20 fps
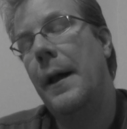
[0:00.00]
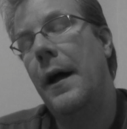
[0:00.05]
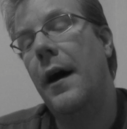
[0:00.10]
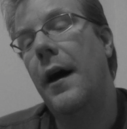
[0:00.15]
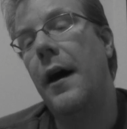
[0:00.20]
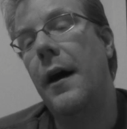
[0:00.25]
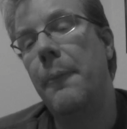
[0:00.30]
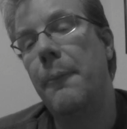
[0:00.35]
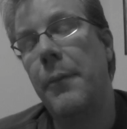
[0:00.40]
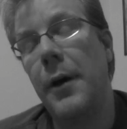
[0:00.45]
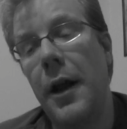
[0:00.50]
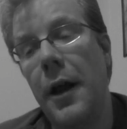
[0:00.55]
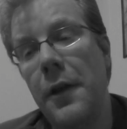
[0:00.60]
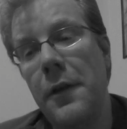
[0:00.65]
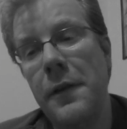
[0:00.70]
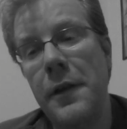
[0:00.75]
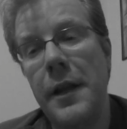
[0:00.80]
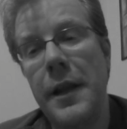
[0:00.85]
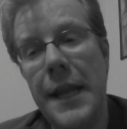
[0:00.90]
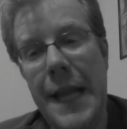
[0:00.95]
Um, but
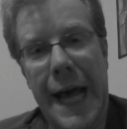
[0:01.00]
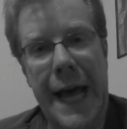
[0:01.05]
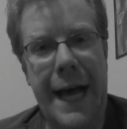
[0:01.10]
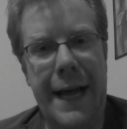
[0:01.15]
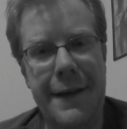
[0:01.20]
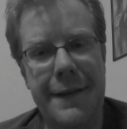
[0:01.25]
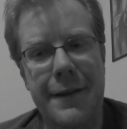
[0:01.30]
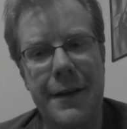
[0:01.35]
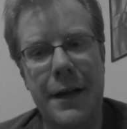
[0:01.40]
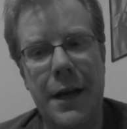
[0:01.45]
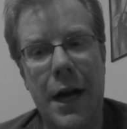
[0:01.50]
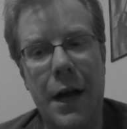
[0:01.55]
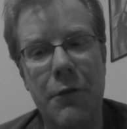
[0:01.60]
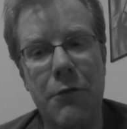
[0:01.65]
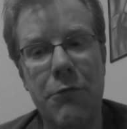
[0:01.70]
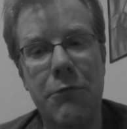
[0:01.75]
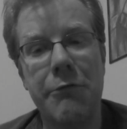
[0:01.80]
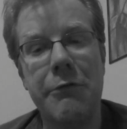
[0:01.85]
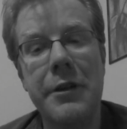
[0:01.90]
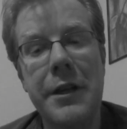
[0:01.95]
other than that, I
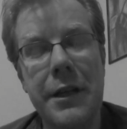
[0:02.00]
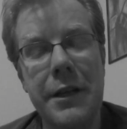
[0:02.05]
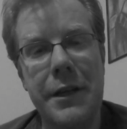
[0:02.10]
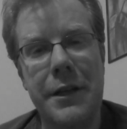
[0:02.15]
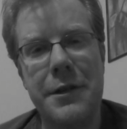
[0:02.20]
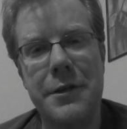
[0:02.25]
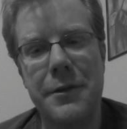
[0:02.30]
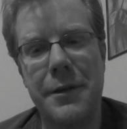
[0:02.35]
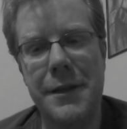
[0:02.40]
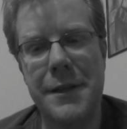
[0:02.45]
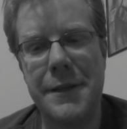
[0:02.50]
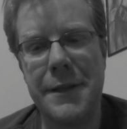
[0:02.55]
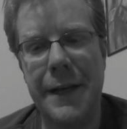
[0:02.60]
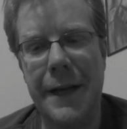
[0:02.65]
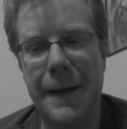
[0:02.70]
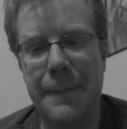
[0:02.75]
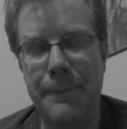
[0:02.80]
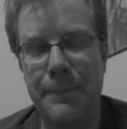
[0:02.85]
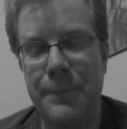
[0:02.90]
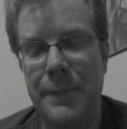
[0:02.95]
really enjoy this
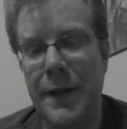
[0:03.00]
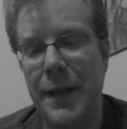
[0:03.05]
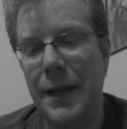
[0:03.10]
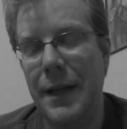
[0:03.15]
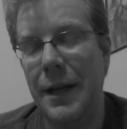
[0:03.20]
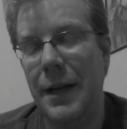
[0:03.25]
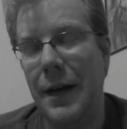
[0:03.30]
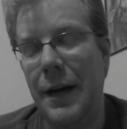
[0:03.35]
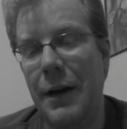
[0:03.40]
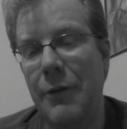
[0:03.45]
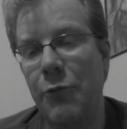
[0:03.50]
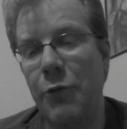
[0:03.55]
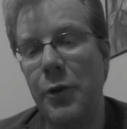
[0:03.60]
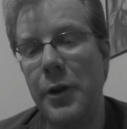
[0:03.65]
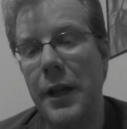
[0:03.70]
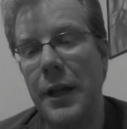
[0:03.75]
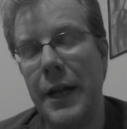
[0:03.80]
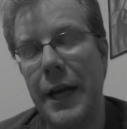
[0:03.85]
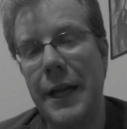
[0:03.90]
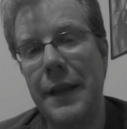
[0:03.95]
game. I
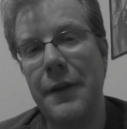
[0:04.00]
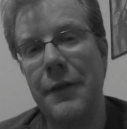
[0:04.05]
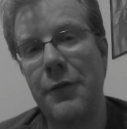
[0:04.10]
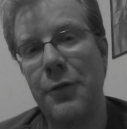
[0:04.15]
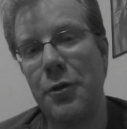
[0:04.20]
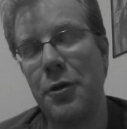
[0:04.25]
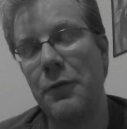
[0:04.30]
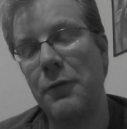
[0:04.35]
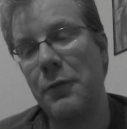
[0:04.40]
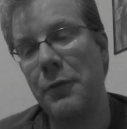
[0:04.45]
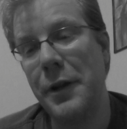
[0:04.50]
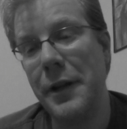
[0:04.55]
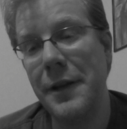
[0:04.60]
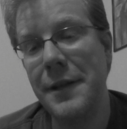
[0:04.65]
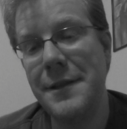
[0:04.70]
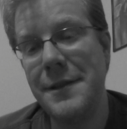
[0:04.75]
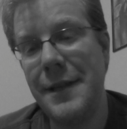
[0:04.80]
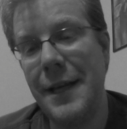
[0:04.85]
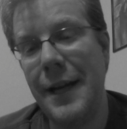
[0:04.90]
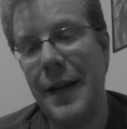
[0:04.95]
really like this sort of real
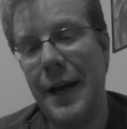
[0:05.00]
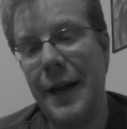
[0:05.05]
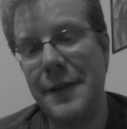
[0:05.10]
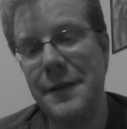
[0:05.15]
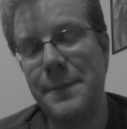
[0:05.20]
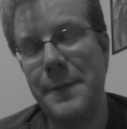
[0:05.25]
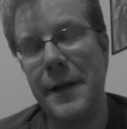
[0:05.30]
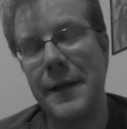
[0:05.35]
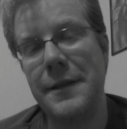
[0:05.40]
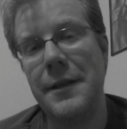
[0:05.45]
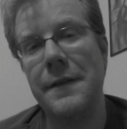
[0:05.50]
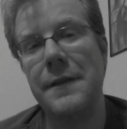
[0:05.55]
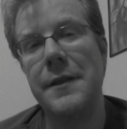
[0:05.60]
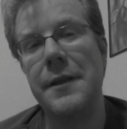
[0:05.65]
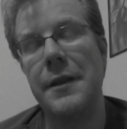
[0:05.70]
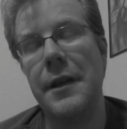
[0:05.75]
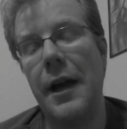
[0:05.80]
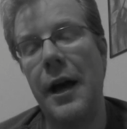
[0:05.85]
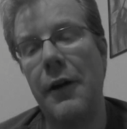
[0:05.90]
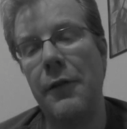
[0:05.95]
estate aspect of
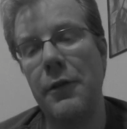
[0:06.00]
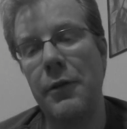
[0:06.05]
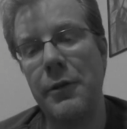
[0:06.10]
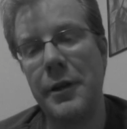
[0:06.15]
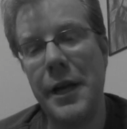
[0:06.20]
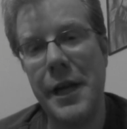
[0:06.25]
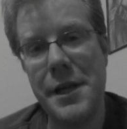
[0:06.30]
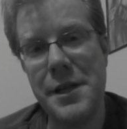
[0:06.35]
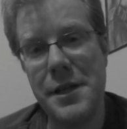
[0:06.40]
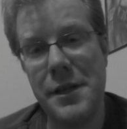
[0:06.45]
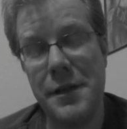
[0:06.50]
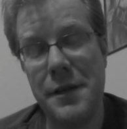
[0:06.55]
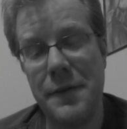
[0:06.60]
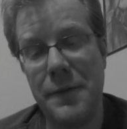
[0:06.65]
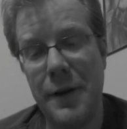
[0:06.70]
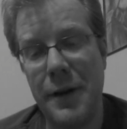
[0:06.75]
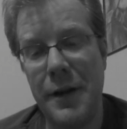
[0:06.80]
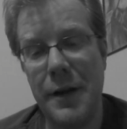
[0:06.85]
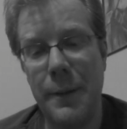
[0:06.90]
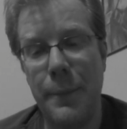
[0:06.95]
it, how location is
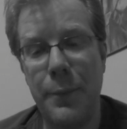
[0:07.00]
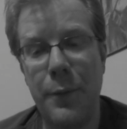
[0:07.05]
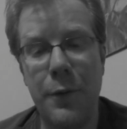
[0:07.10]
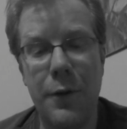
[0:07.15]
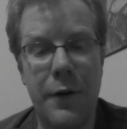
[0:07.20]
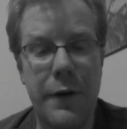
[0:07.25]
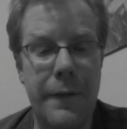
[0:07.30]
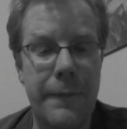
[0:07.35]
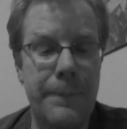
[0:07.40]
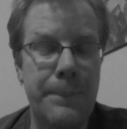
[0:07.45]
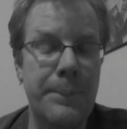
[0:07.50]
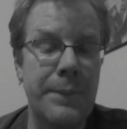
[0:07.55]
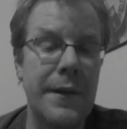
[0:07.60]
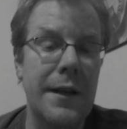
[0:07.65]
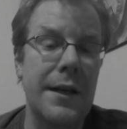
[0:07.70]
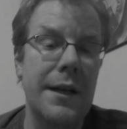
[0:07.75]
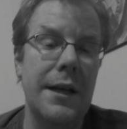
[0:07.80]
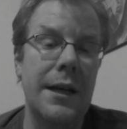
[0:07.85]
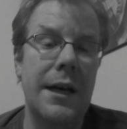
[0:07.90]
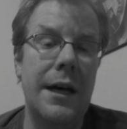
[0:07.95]
very important,
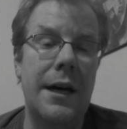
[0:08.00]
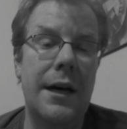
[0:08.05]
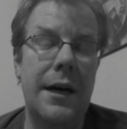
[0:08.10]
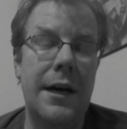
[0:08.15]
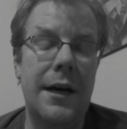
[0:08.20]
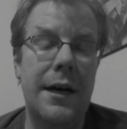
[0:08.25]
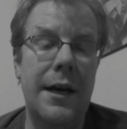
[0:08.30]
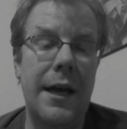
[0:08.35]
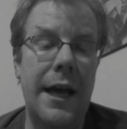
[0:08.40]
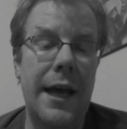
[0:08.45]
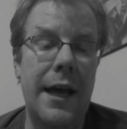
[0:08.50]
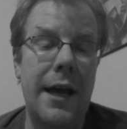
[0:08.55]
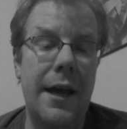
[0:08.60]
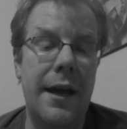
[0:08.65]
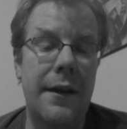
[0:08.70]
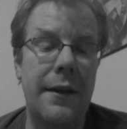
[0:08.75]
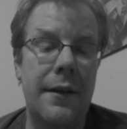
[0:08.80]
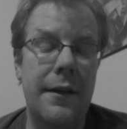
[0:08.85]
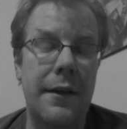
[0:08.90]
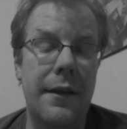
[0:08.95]
uh,
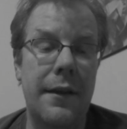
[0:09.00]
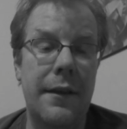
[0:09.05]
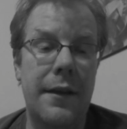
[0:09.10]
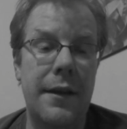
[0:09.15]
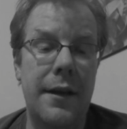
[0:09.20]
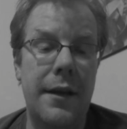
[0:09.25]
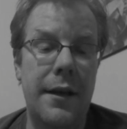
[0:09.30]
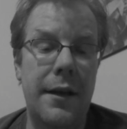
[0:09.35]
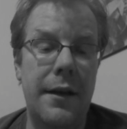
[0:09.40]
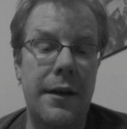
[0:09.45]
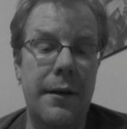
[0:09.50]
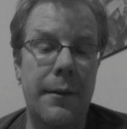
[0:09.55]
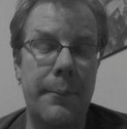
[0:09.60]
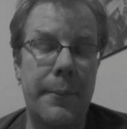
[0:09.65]
and the